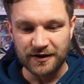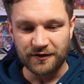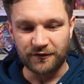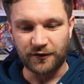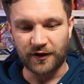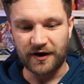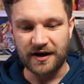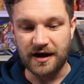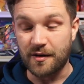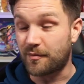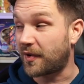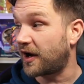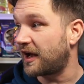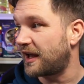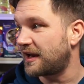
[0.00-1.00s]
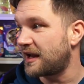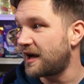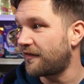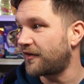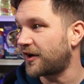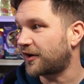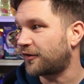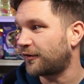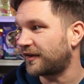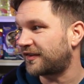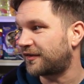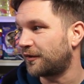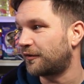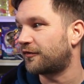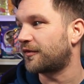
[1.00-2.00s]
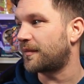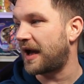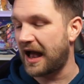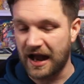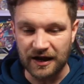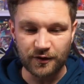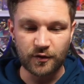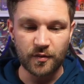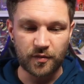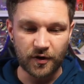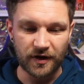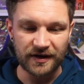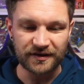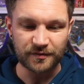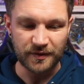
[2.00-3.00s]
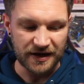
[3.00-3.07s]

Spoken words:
Followed up by another crystal from Aquapolis.